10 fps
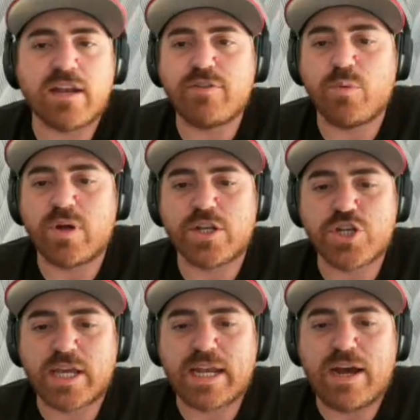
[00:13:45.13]
if you want to
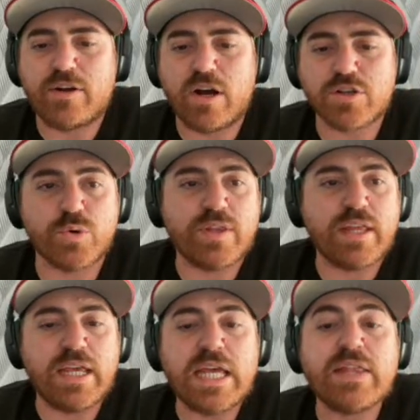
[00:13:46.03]
check it out, also in
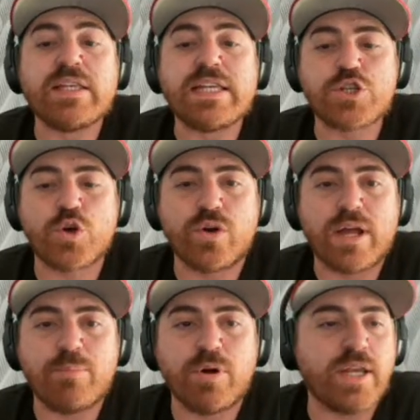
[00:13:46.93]
the Discord,
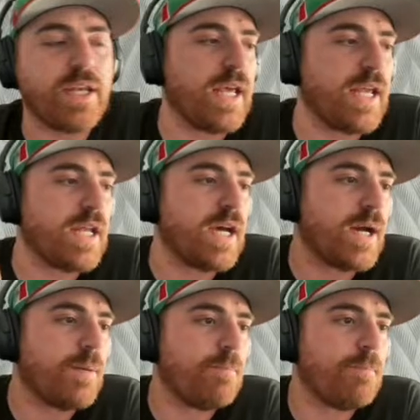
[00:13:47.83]
I put it in
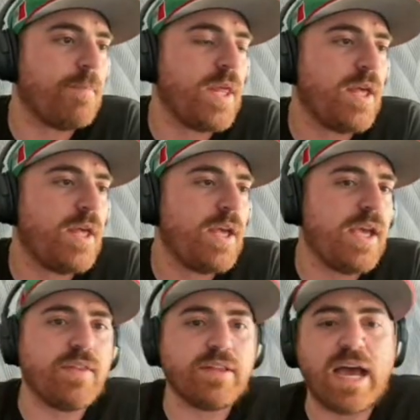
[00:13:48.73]

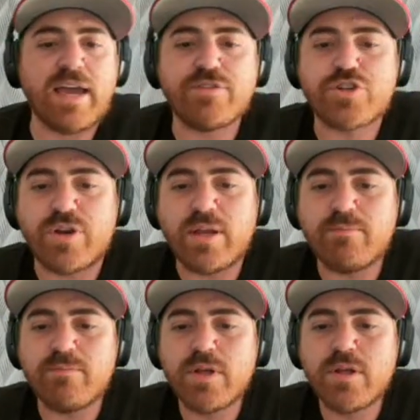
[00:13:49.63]
the live
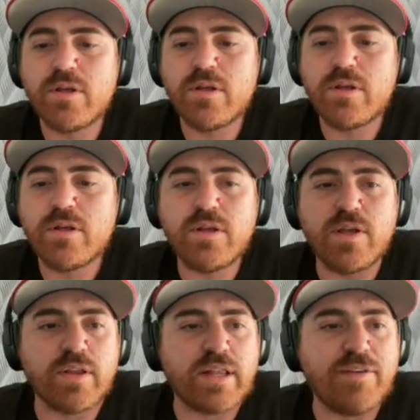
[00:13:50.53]
stream.
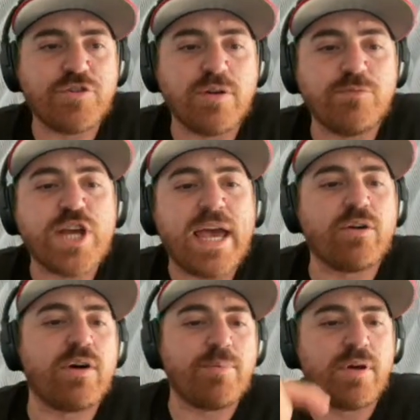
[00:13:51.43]
In the live stream
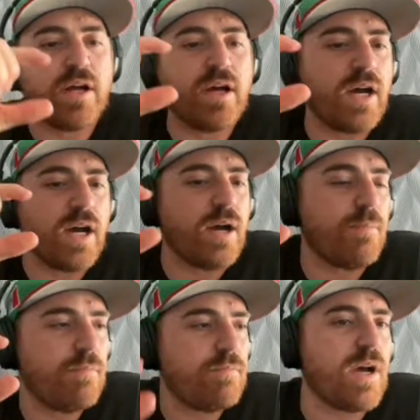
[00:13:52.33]
channel, I put
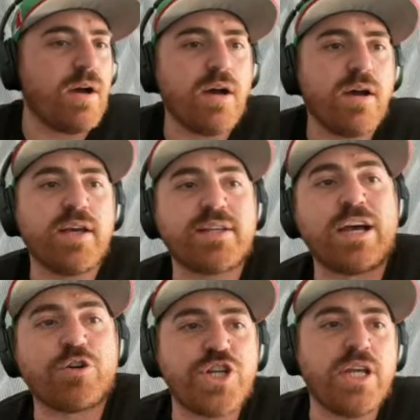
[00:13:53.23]
a
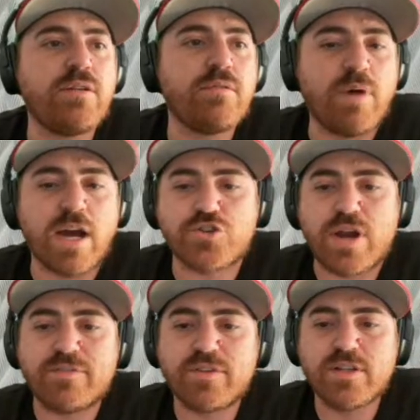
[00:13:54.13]
Excel sheet mock
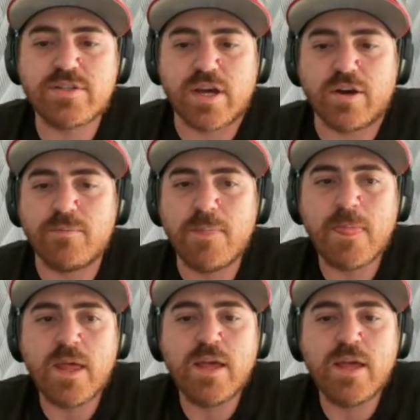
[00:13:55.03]
draft. So